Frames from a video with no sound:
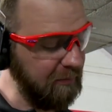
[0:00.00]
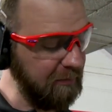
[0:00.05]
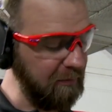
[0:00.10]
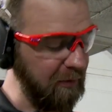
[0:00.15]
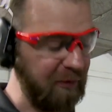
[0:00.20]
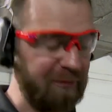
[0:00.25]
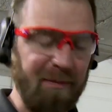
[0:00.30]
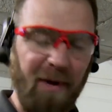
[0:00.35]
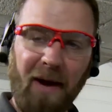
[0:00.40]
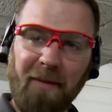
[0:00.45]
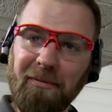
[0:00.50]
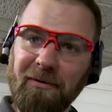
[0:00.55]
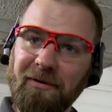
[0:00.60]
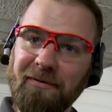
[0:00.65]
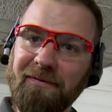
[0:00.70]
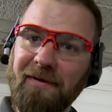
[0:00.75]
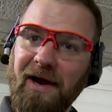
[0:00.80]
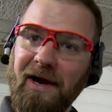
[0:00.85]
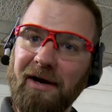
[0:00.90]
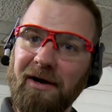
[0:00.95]
Most popular
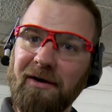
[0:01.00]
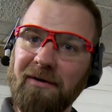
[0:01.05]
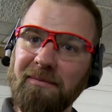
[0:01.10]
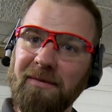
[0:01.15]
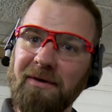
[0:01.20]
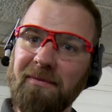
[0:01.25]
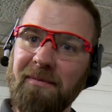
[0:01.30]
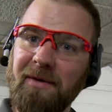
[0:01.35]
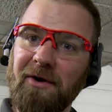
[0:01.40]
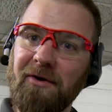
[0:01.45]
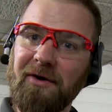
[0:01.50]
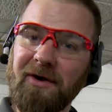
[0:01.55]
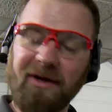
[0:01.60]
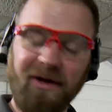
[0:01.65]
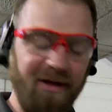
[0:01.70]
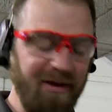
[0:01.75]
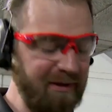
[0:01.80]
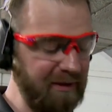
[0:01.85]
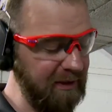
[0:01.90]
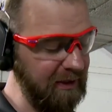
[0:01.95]
firearm in
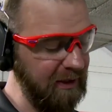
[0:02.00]
America.